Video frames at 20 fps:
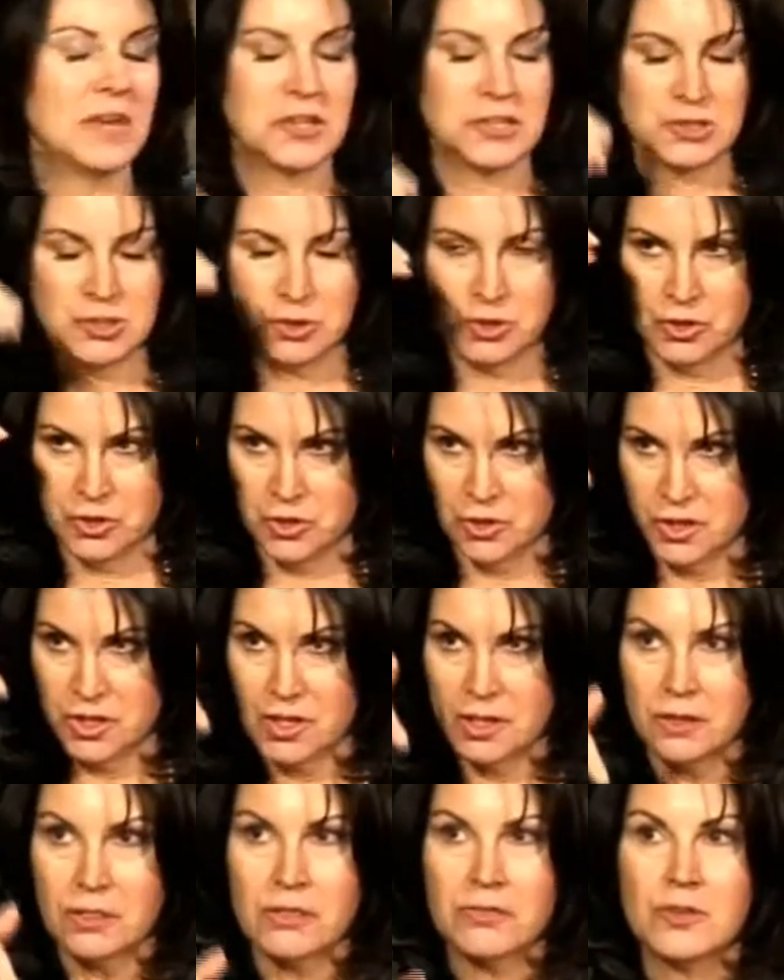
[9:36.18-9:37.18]
because you're
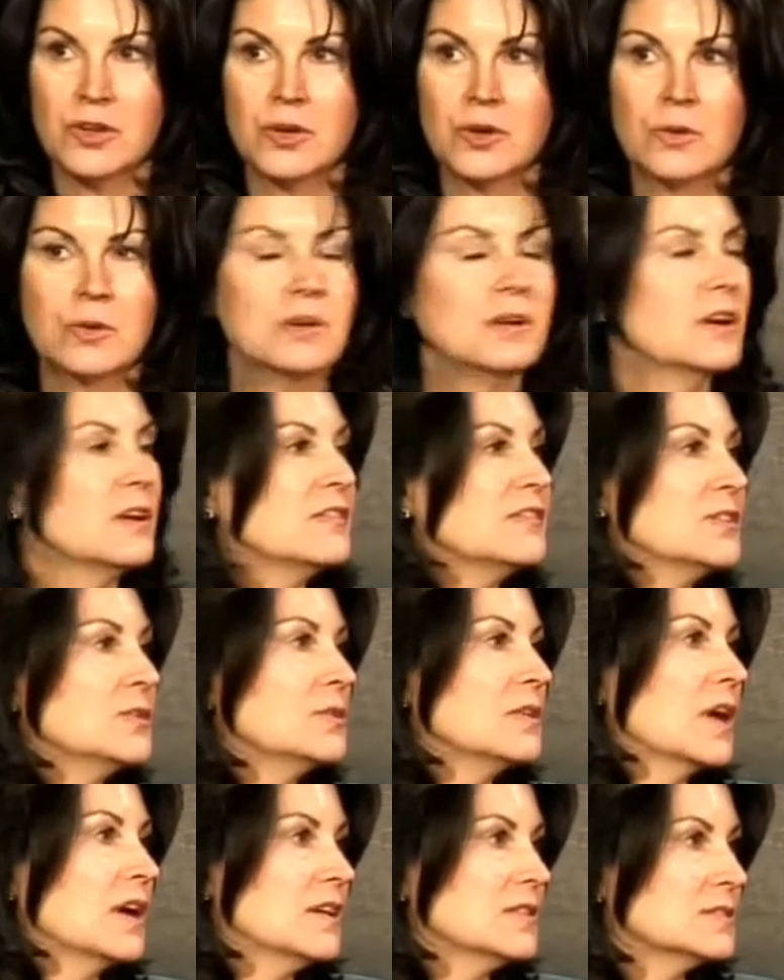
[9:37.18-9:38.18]
looking through a few
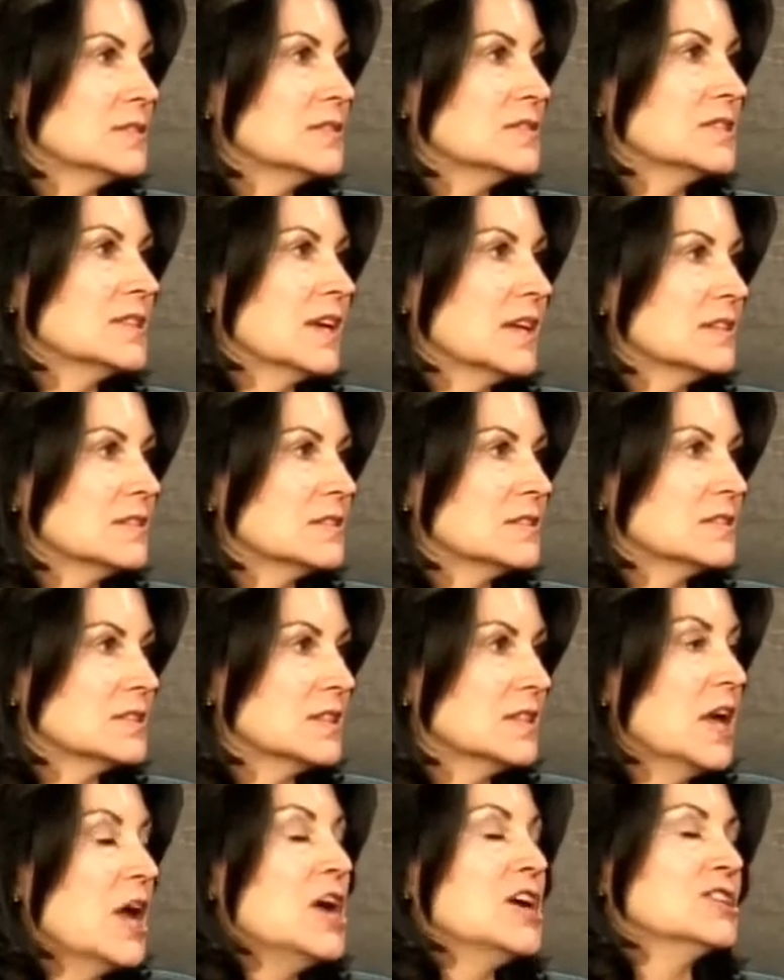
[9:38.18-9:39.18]
layers of skin to
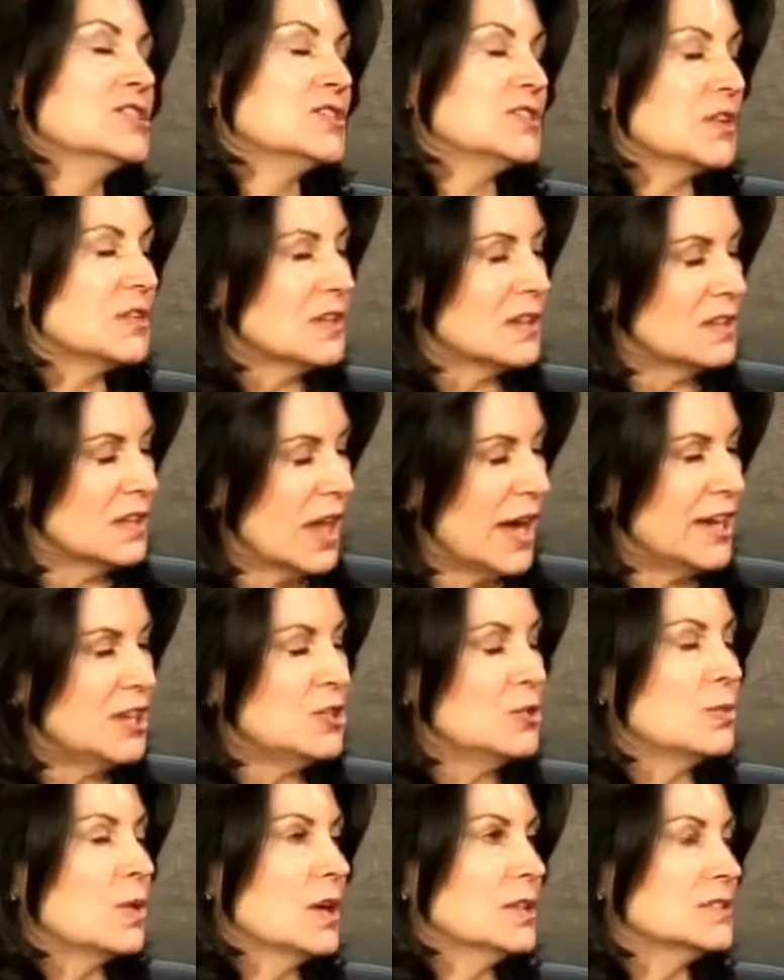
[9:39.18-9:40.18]
see. So the
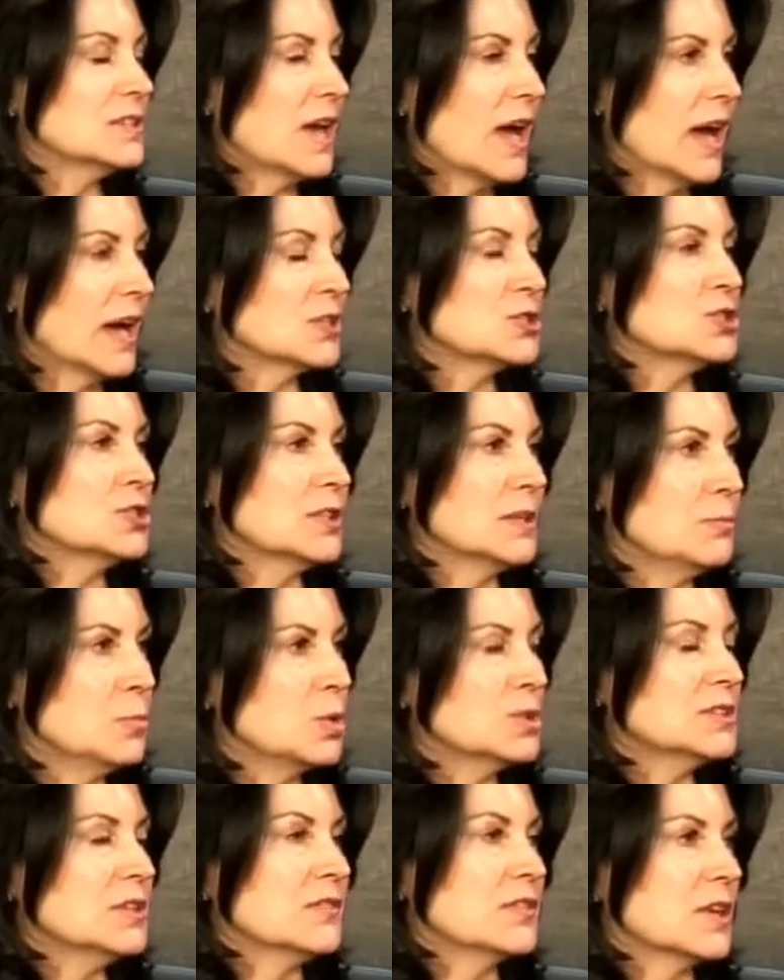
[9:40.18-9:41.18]
lighter ones are actually
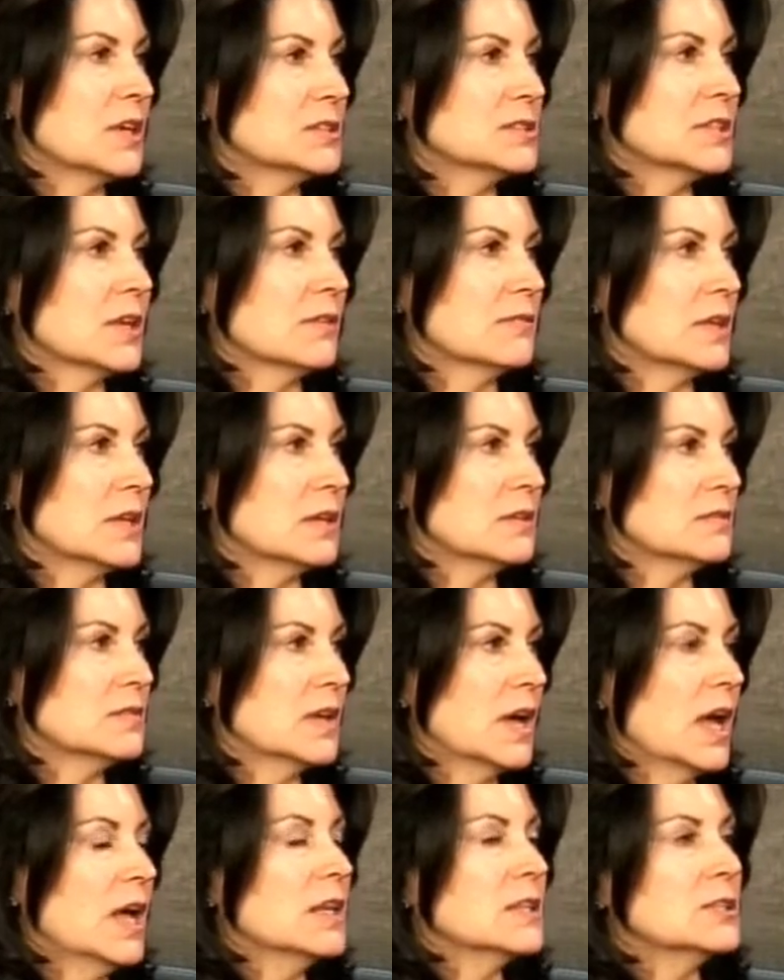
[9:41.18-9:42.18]
more difficult to get rid
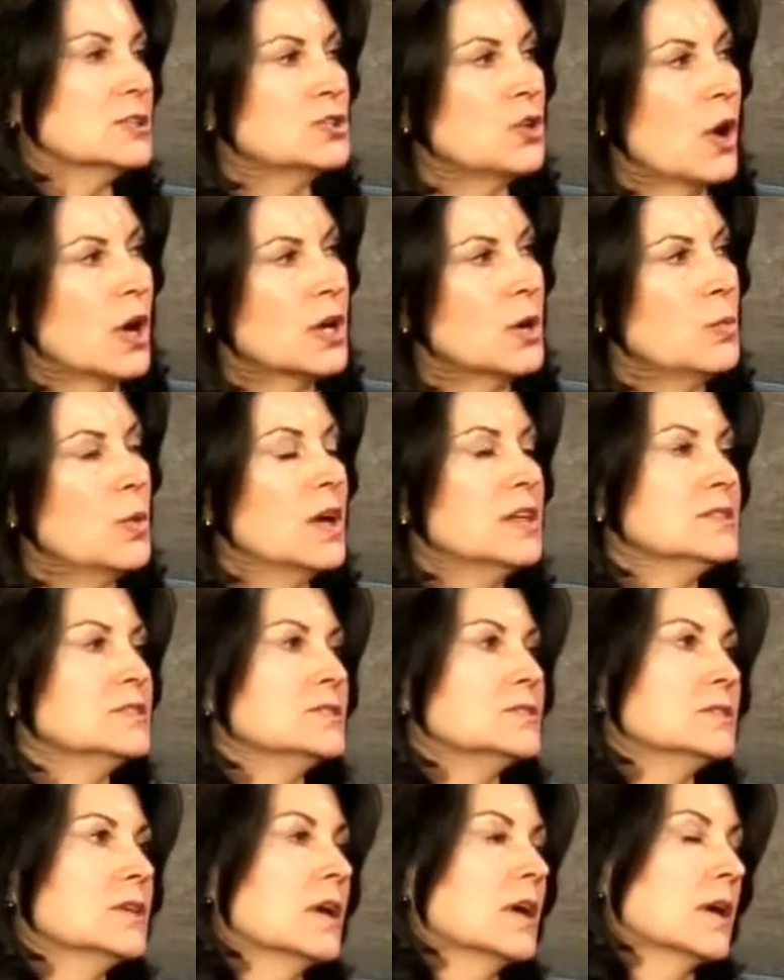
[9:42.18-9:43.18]
of. The darker
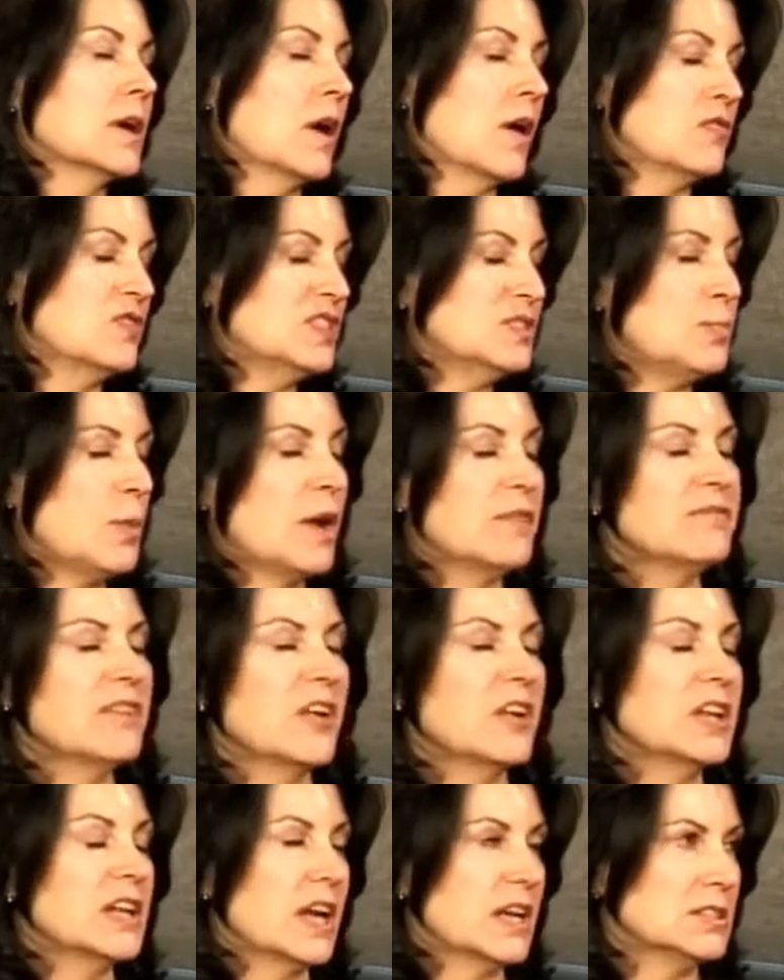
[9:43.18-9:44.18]
ones respond
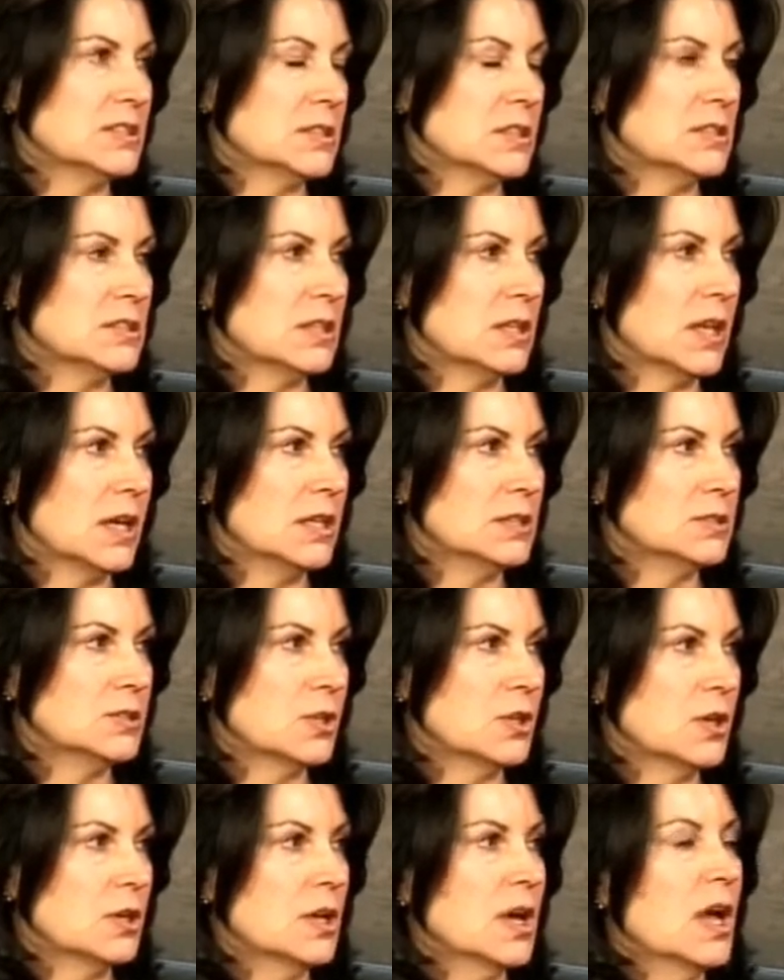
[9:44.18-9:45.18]
very nicely to
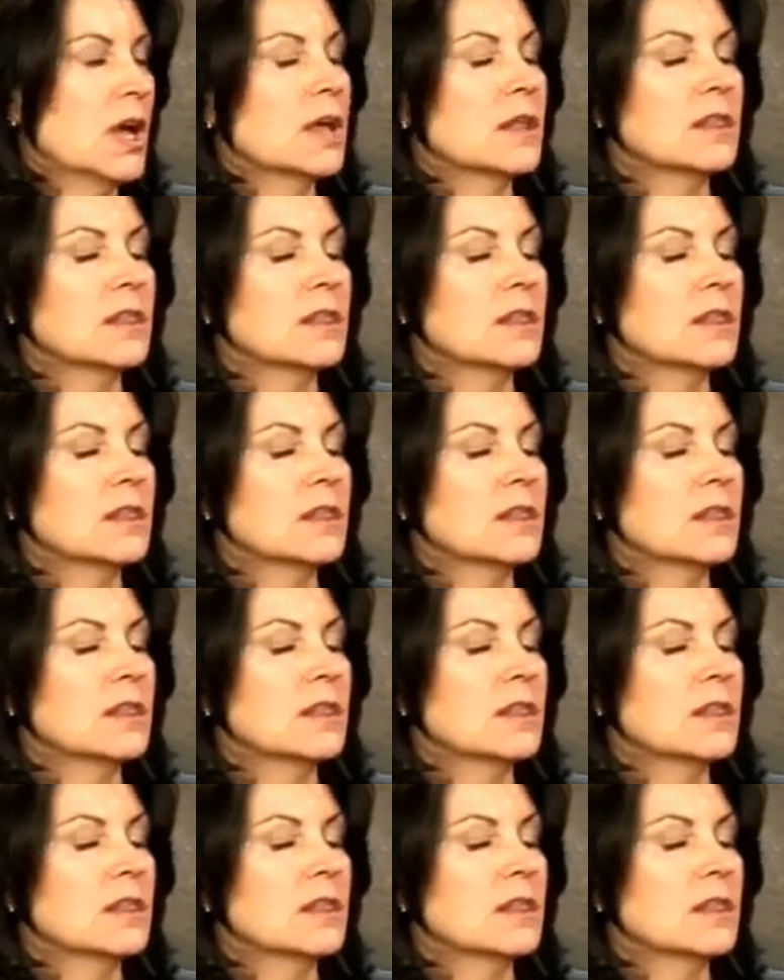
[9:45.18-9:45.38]
laser.